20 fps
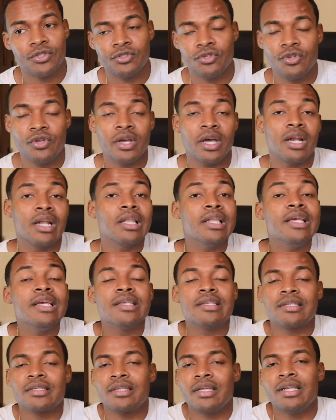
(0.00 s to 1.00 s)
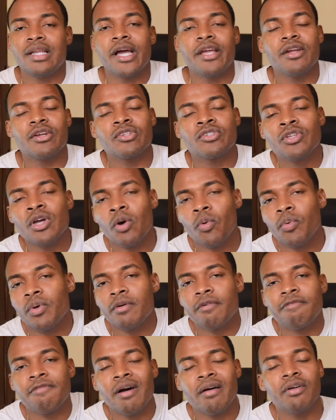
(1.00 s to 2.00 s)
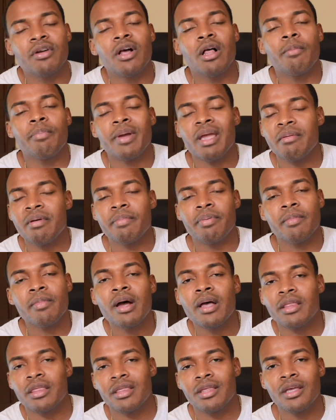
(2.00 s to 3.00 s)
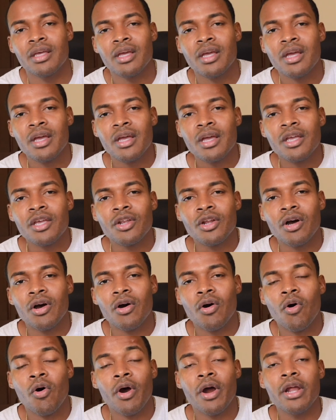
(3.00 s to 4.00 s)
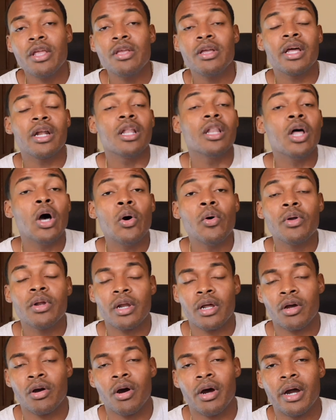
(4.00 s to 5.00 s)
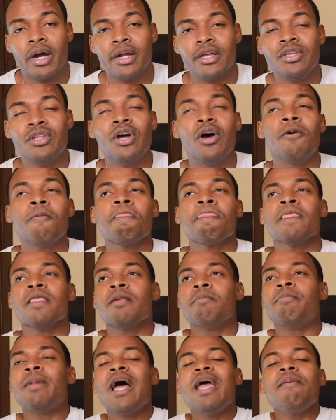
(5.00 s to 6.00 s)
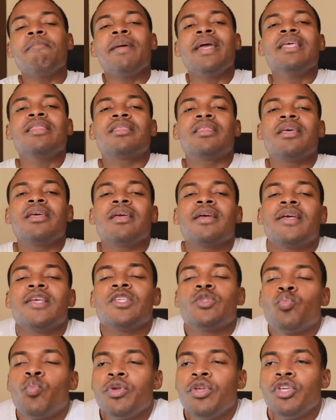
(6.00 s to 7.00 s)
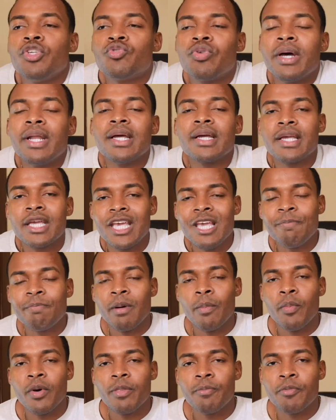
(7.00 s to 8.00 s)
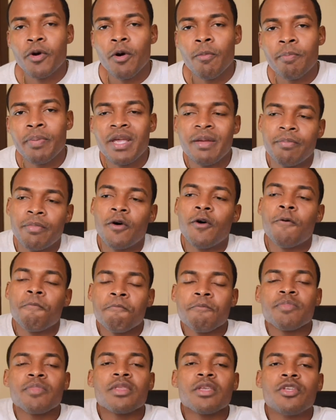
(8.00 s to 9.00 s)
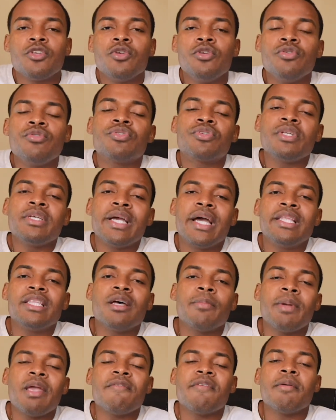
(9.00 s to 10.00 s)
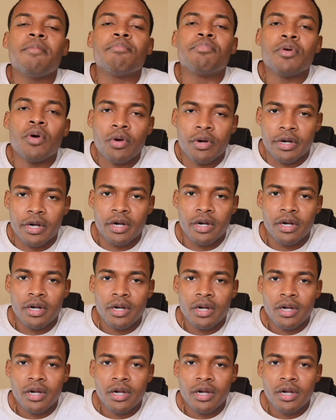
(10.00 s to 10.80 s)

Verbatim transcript: so you got a lease and now you're stuck with a $500 payment per month you know, or you get a loan on a car. You know, my main thing is when you try to keep up with broke people, you usually end up even broker